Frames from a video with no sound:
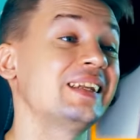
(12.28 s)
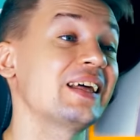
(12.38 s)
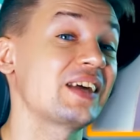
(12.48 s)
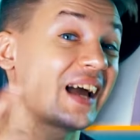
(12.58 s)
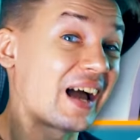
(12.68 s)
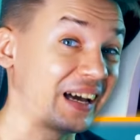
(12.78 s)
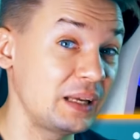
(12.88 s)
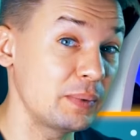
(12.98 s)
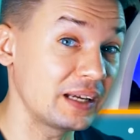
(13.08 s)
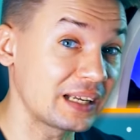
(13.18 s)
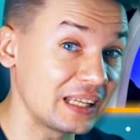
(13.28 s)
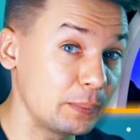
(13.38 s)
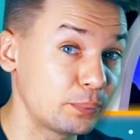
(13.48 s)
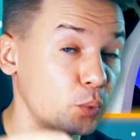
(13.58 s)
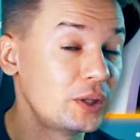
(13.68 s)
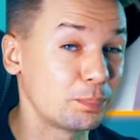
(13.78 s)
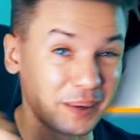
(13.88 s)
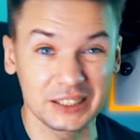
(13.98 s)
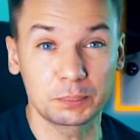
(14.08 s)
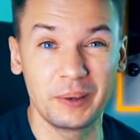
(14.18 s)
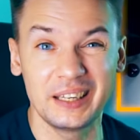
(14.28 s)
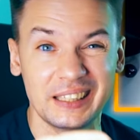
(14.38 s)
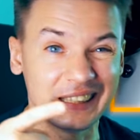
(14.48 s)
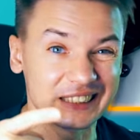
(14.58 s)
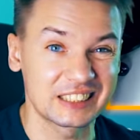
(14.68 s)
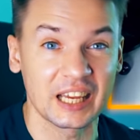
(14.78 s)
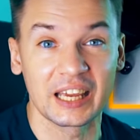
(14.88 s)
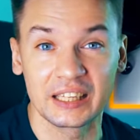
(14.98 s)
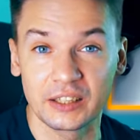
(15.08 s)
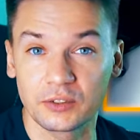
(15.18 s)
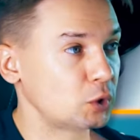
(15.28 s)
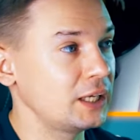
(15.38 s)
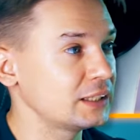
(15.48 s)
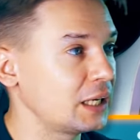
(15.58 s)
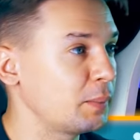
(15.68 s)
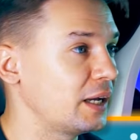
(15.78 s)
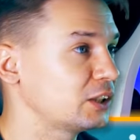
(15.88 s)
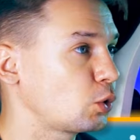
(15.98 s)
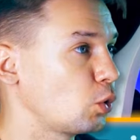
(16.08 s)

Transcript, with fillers: Another anime clip with pen spinning inside. Today's anime is